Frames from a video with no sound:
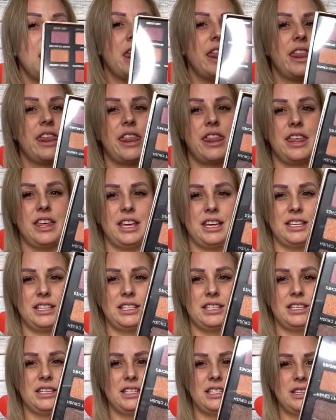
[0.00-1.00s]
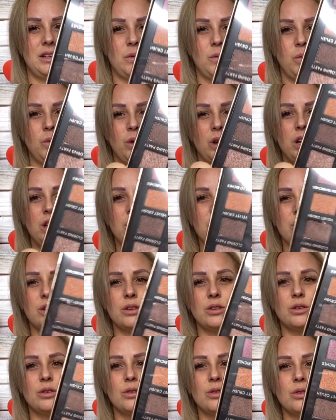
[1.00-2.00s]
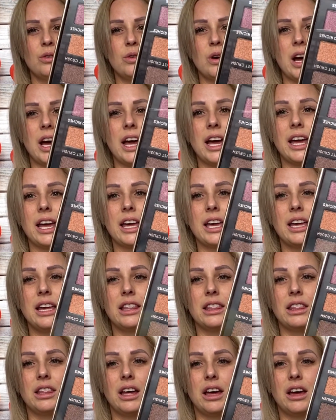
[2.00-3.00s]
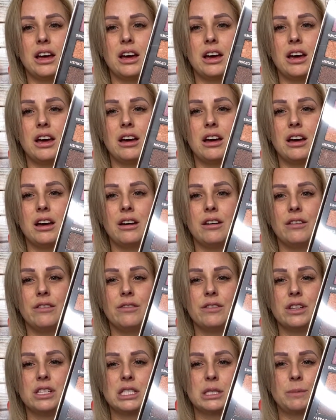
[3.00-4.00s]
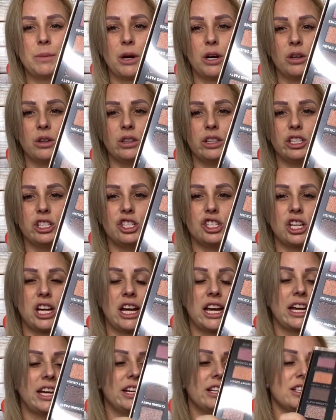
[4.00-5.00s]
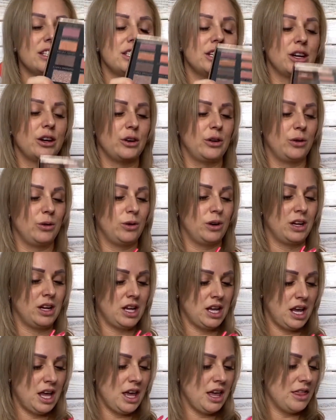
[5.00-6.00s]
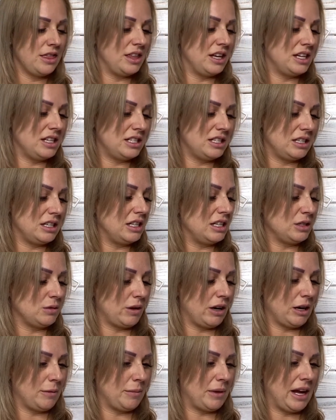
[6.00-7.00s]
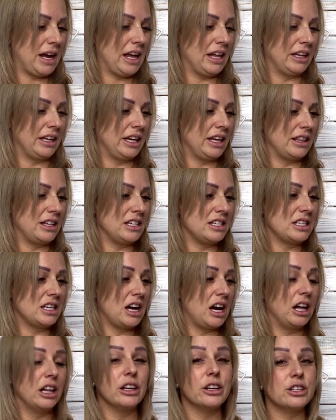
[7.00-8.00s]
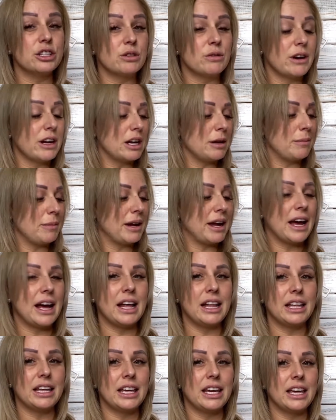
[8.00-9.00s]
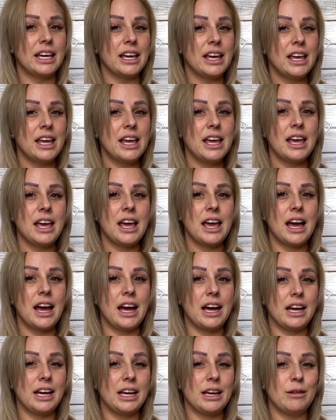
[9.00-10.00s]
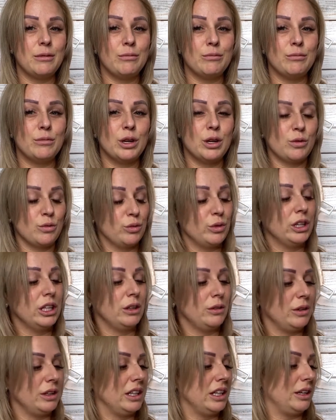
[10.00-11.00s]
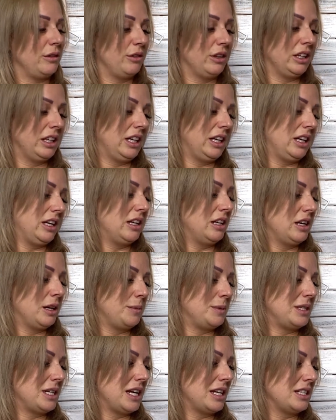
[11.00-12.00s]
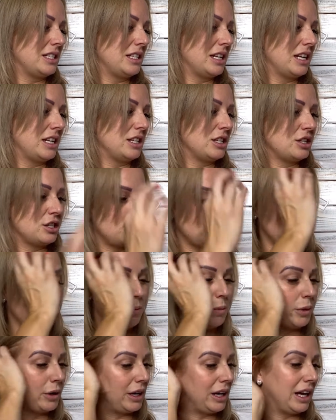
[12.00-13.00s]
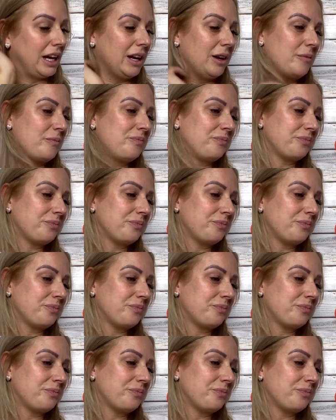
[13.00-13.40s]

this. Whoa, I love Sparkle and Shine. So this is right up my alley. These colors are right up my alley. I'm really, really, really obsessed. That is so pretty